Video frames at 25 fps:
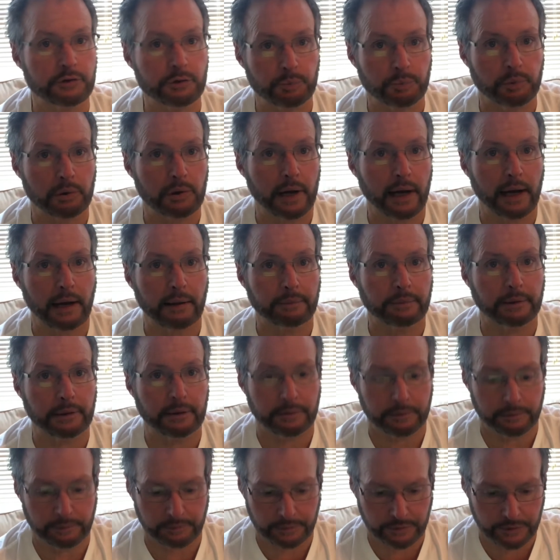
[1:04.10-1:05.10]

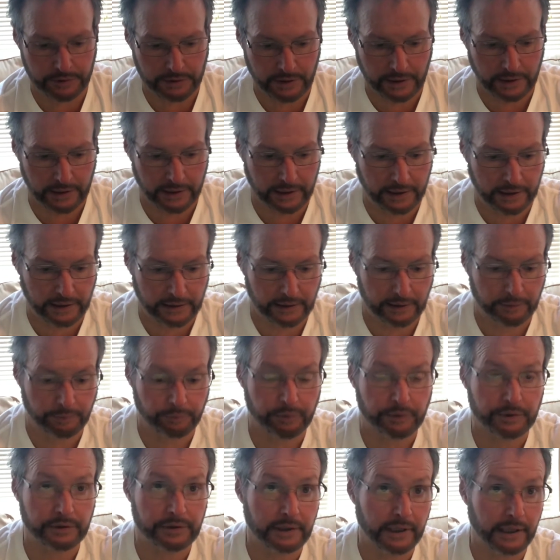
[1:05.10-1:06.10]
problems and it
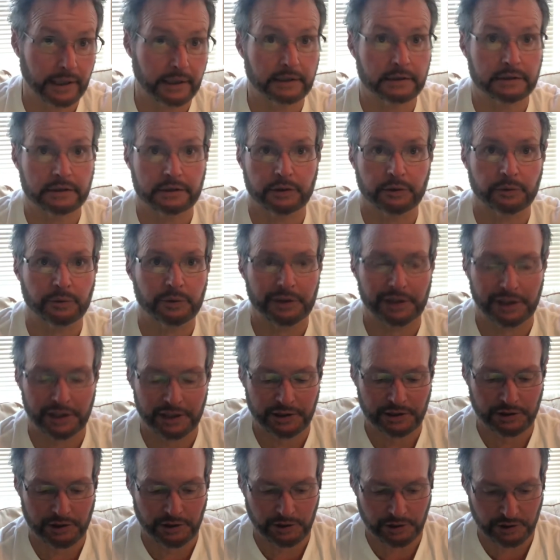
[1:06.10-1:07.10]
protects the
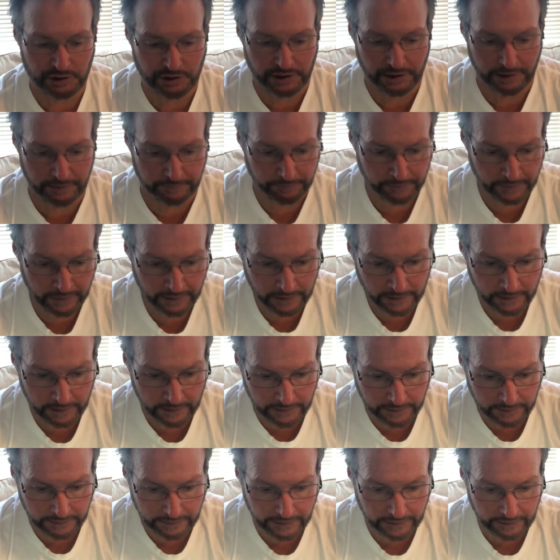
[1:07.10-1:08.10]
relationship.
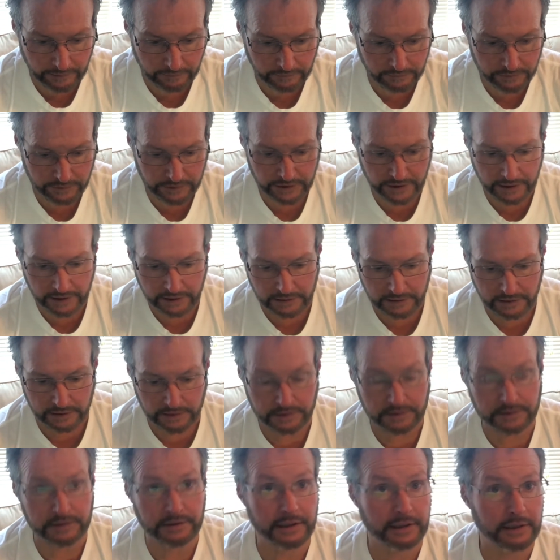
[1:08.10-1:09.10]
Now,
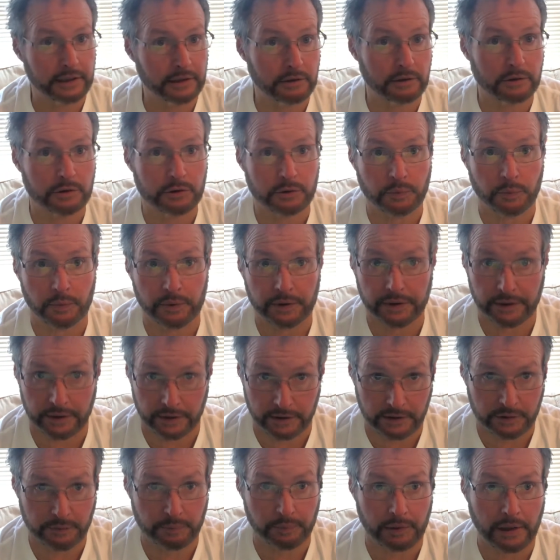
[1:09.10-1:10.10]
Jesus deals with
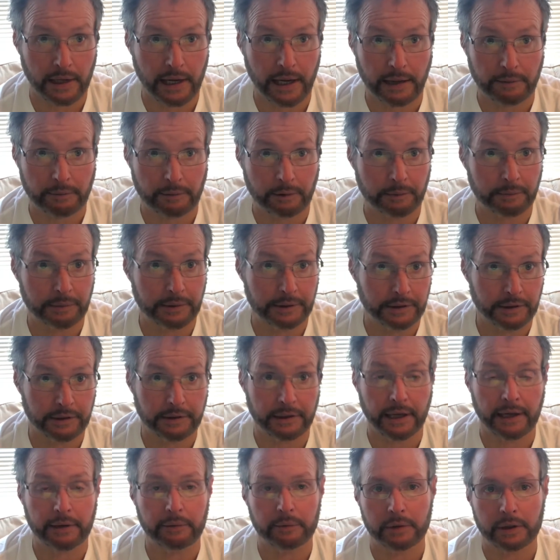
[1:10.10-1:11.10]
this problem. And
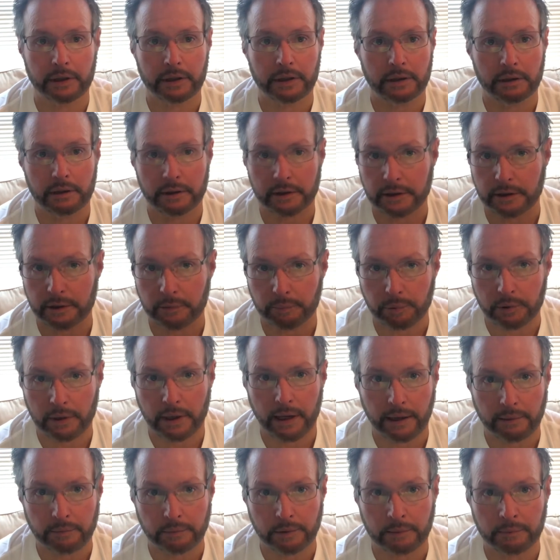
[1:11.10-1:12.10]
today we're going to look at the
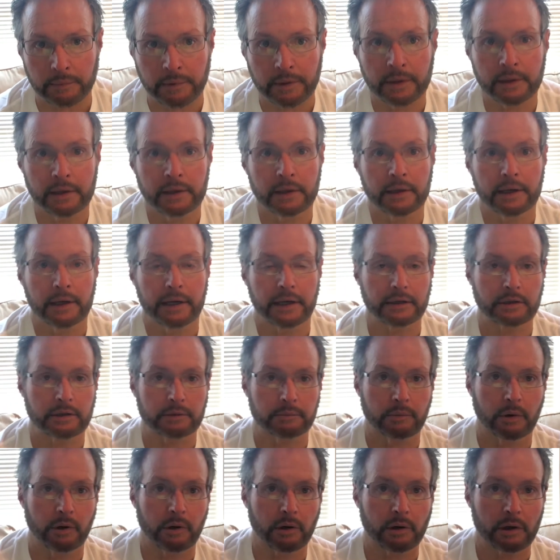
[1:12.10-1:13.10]
problem. And
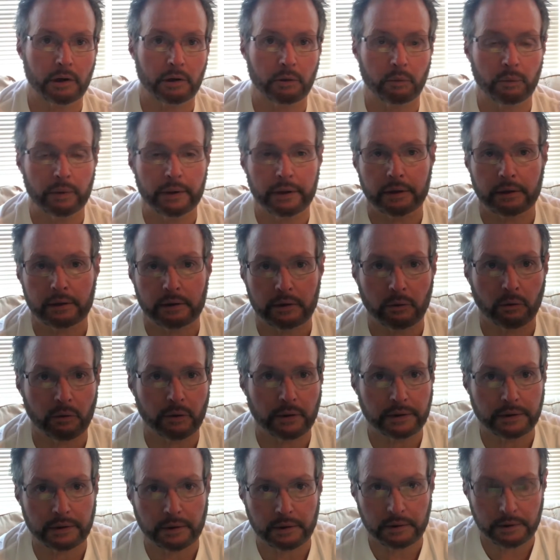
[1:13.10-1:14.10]
tomorrow we are
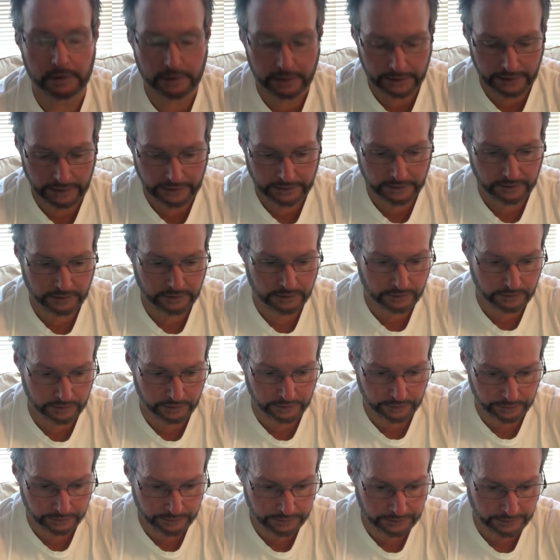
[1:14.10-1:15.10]
going to look at the
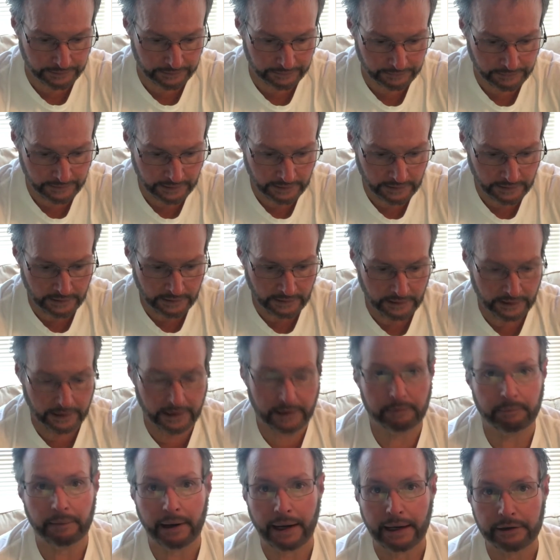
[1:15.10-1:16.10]
solution.
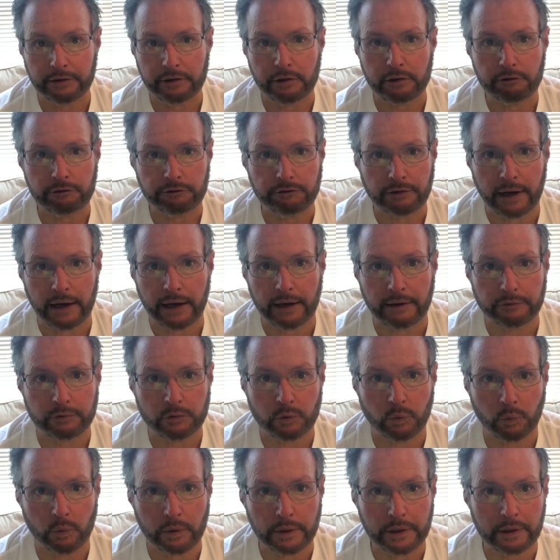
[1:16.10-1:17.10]
In Matthew 5,
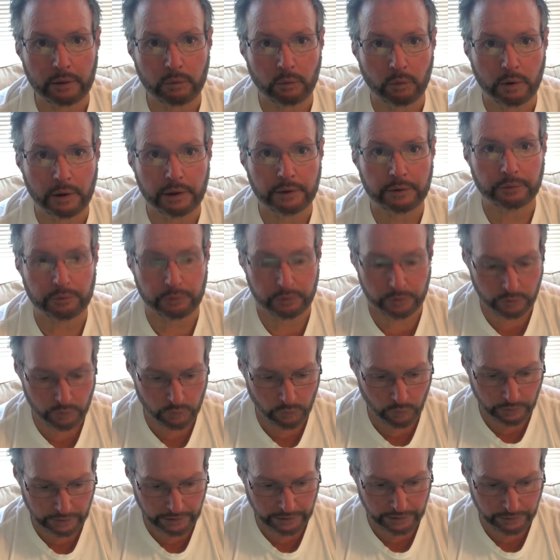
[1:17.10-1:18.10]
21 through
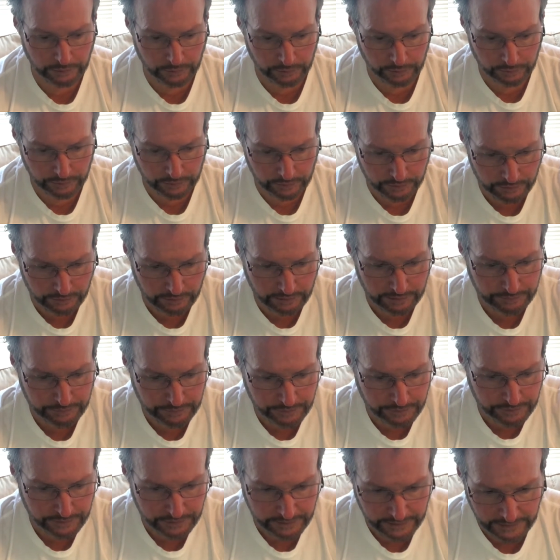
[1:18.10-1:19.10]
22, the
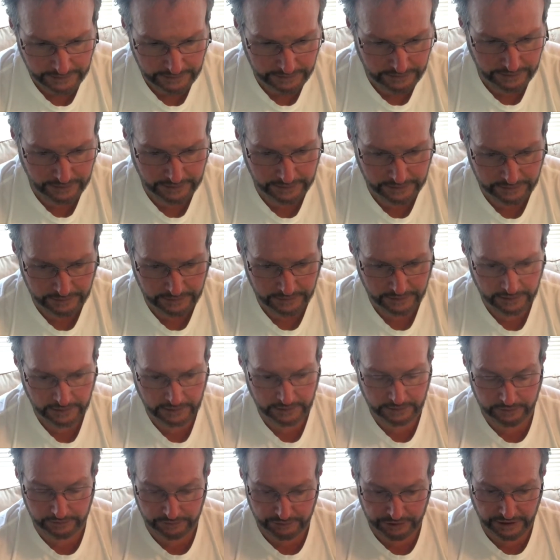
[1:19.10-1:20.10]
scripture says this,
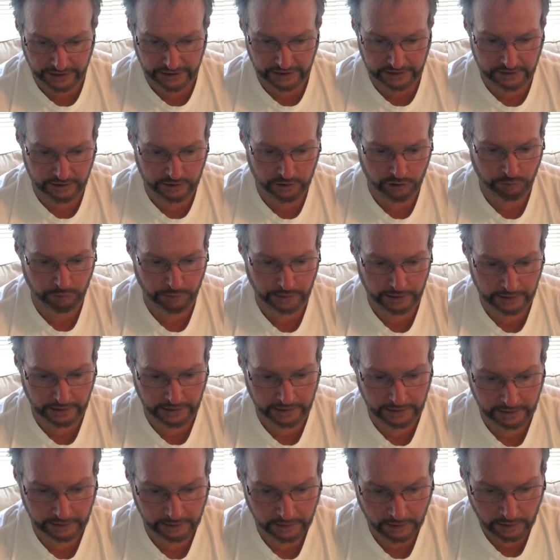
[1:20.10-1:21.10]
Jesus
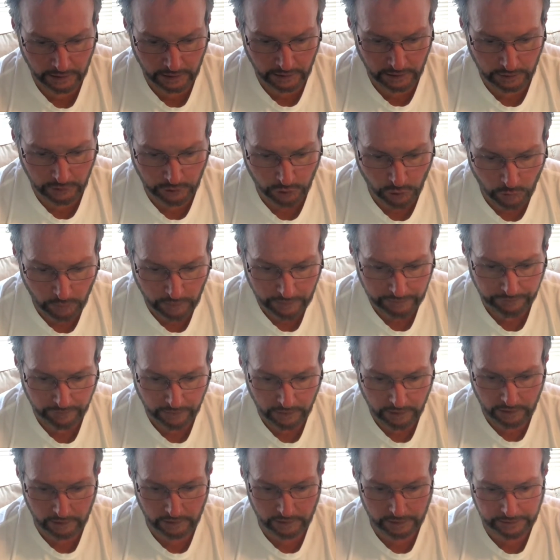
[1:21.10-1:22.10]
speaking, "You have
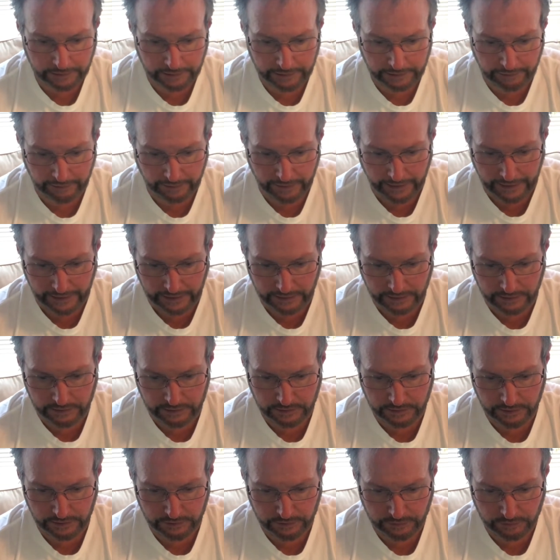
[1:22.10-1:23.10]
heard that our
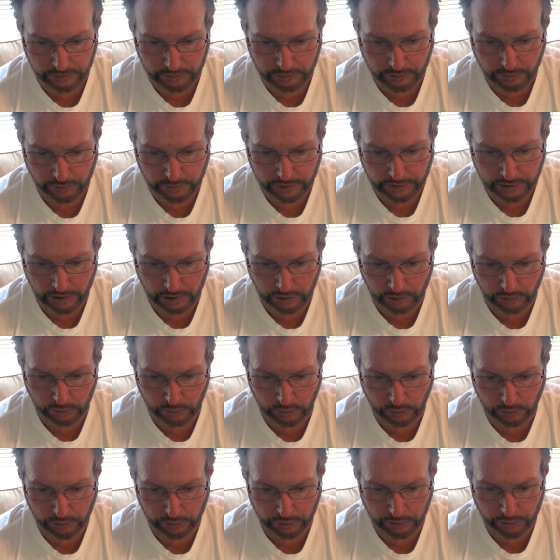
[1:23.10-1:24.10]
ancestors were
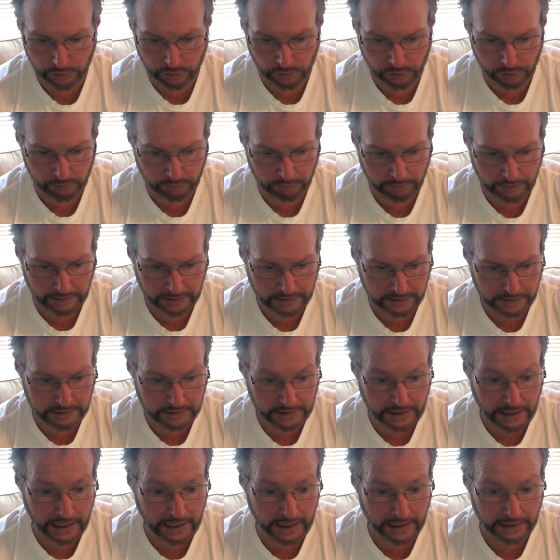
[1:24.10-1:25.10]
told, 'You must
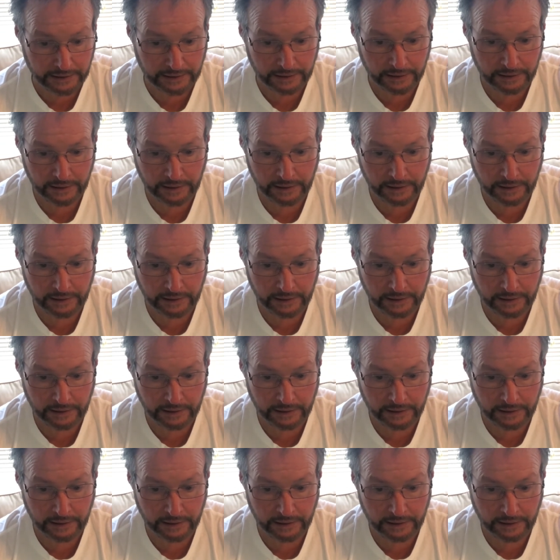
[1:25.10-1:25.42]
not